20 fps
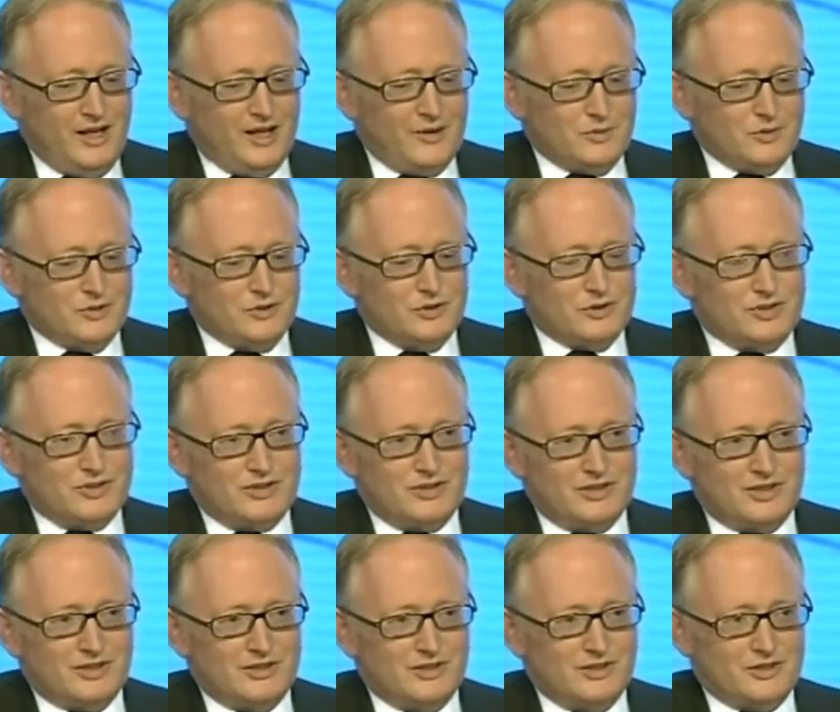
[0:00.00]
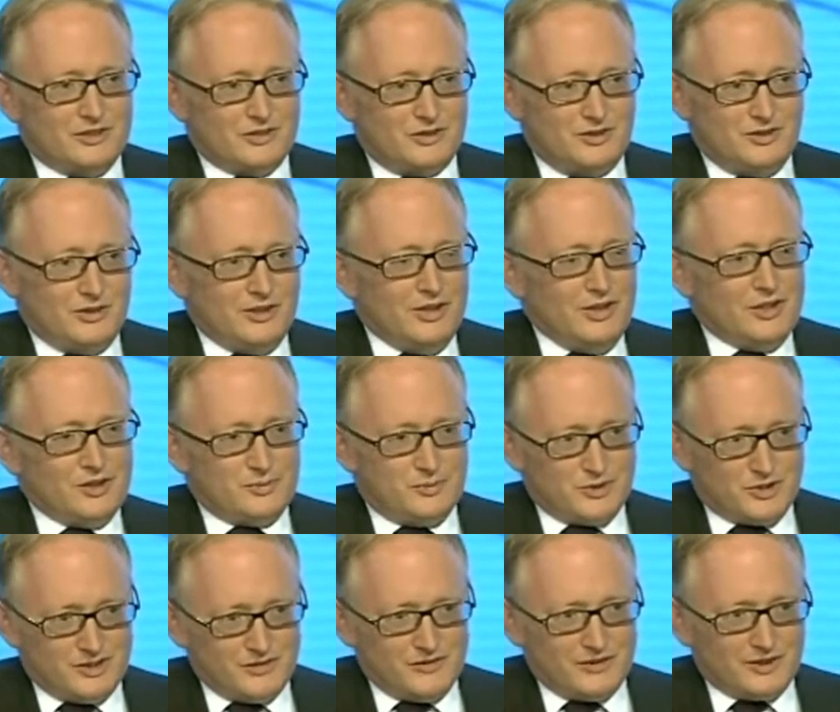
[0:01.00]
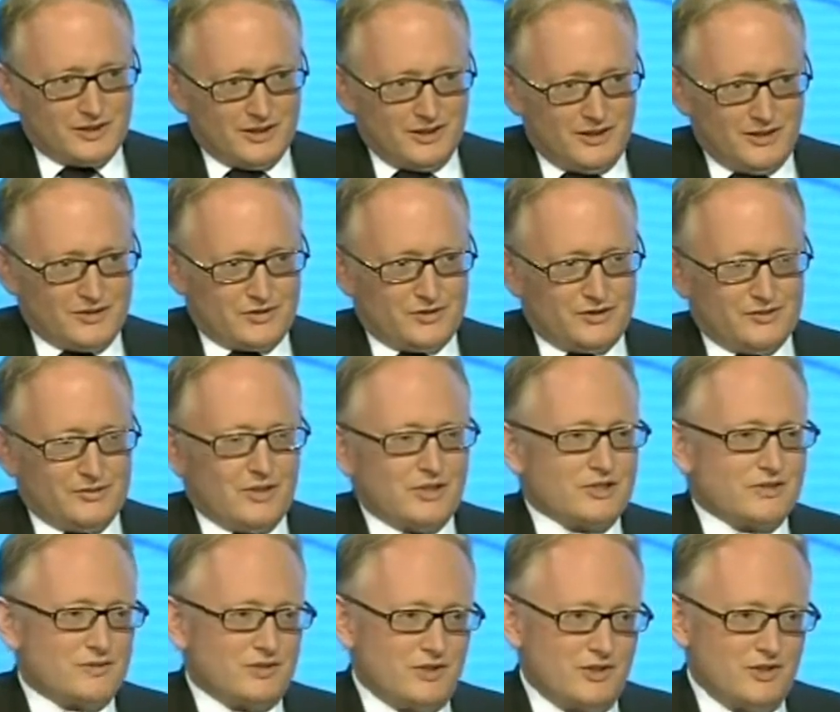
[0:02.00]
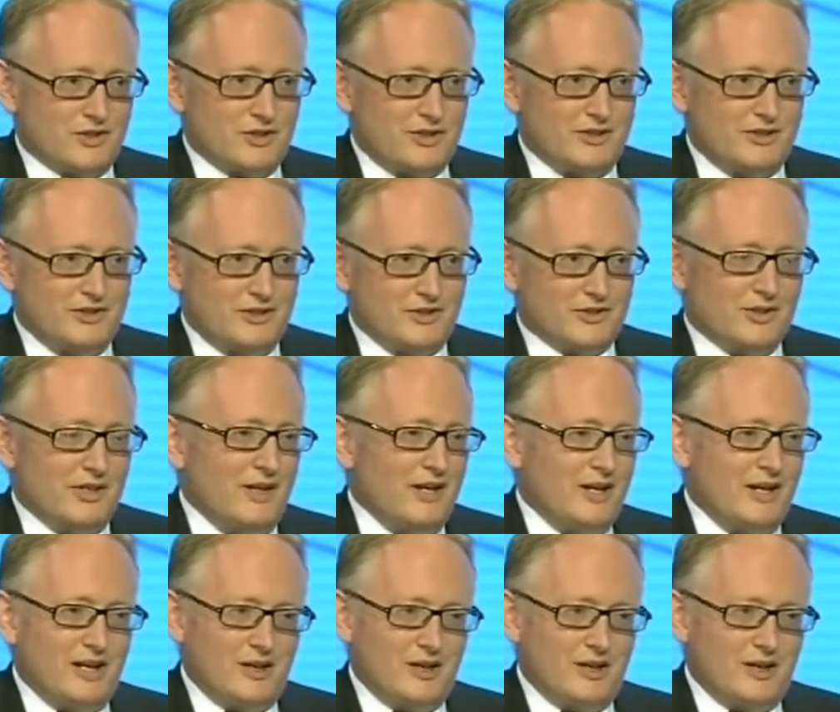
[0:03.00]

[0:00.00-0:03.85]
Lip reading: and we're routing the ideas to the specific clients that have asked for those ideas,